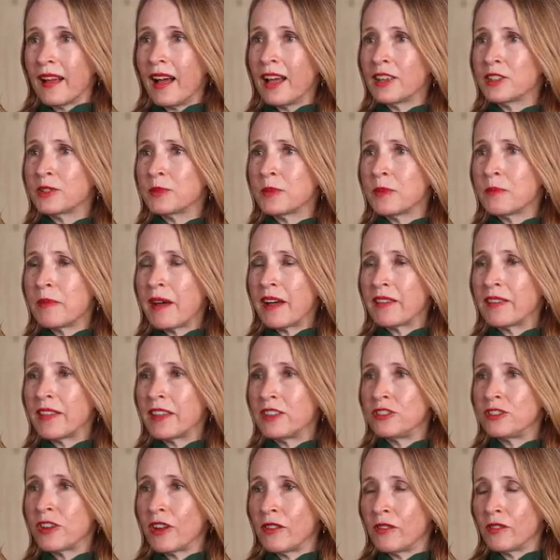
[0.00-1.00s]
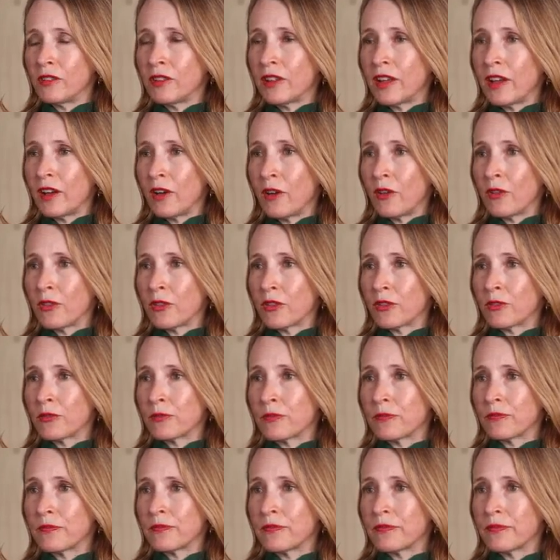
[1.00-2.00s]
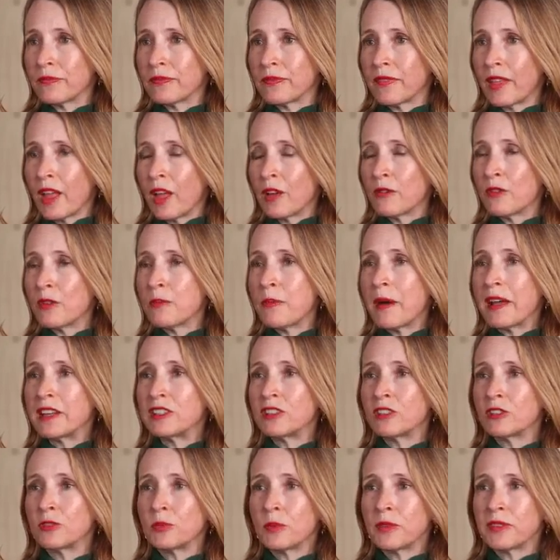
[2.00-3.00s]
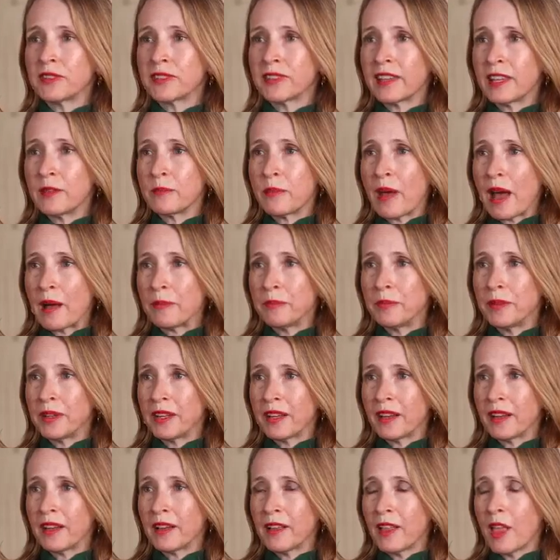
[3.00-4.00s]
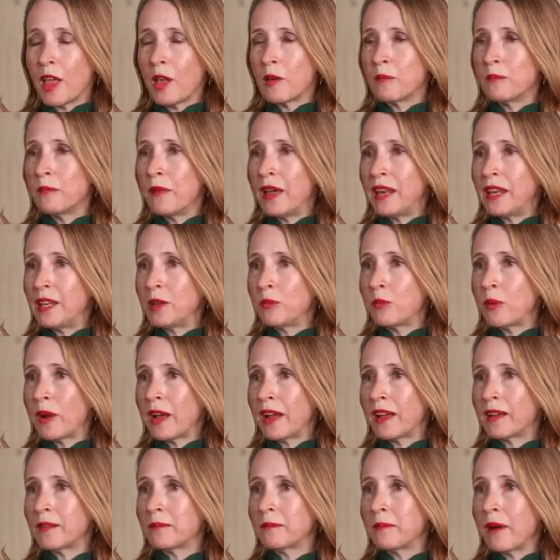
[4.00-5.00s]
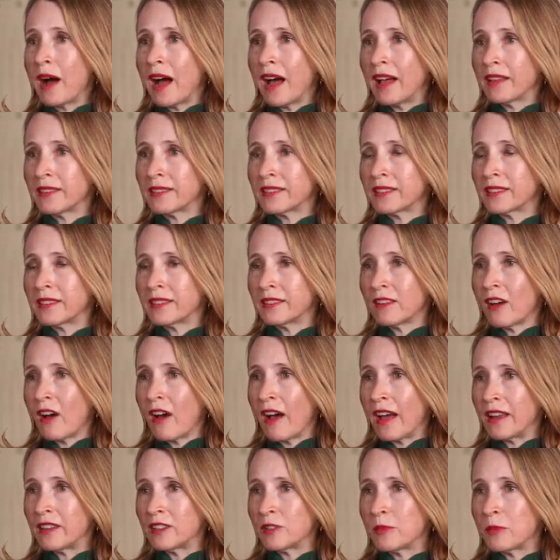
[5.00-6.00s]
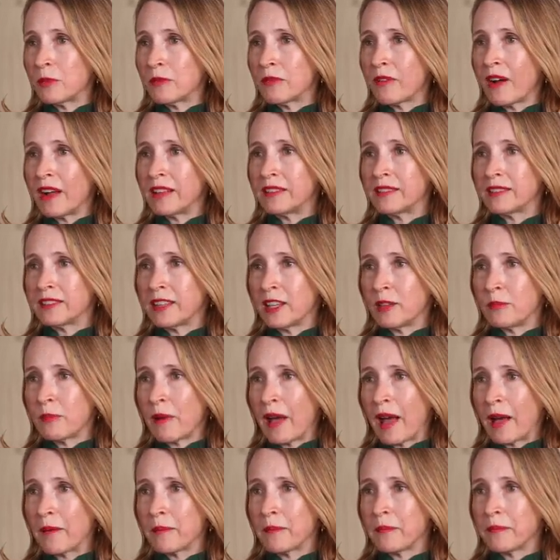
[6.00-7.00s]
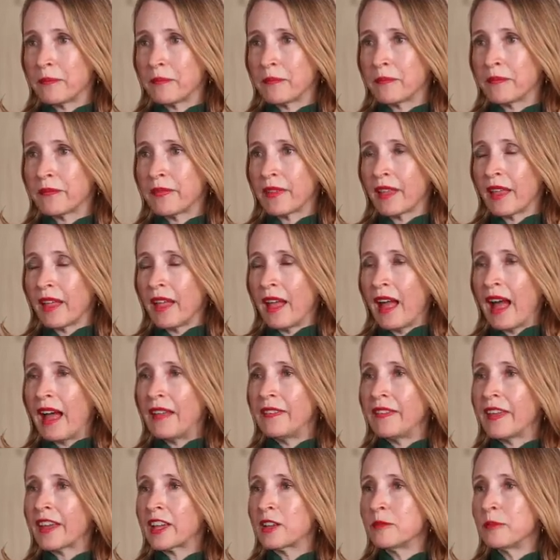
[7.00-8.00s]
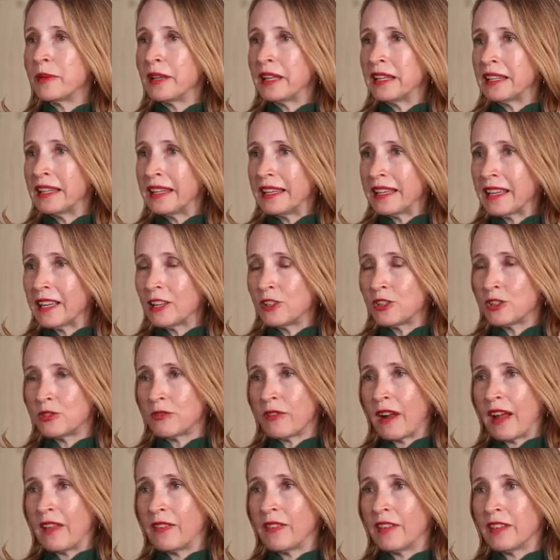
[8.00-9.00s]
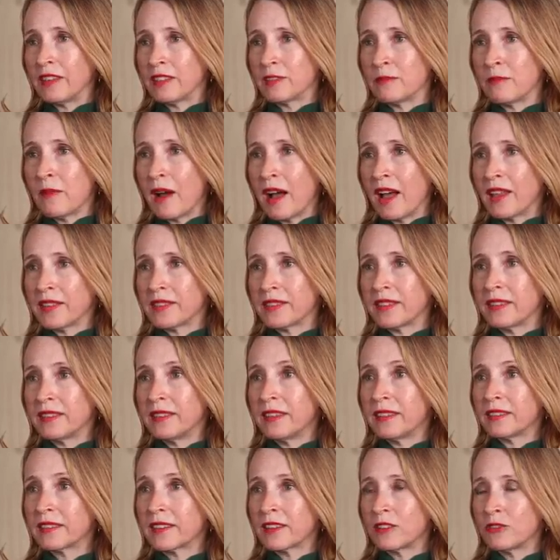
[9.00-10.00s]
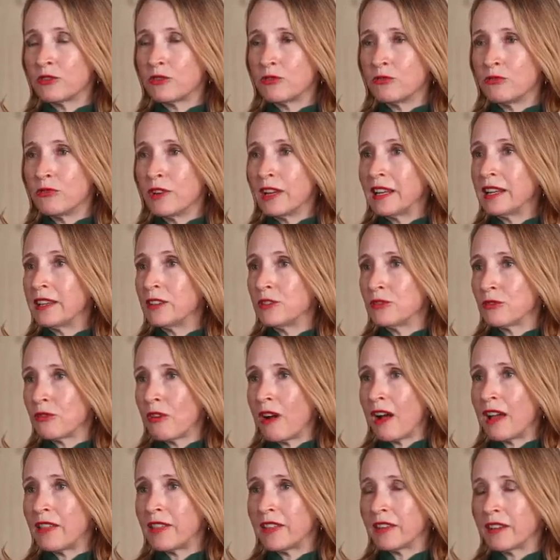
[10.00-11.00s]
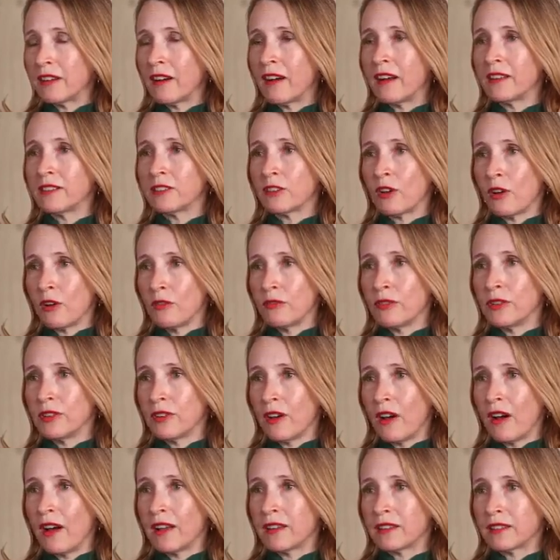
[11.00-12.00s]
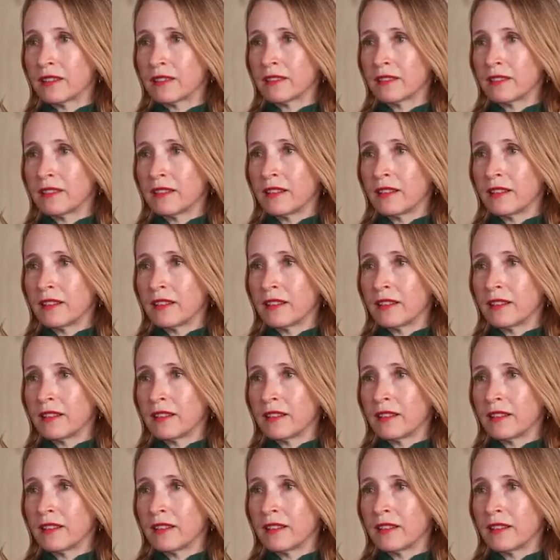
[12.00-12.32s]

Ask them about their general health. For patients with sleep apnea, many wear masks at night to provide CPAP. And there can be leakage around these masks, and this can really dry the eyes overnight.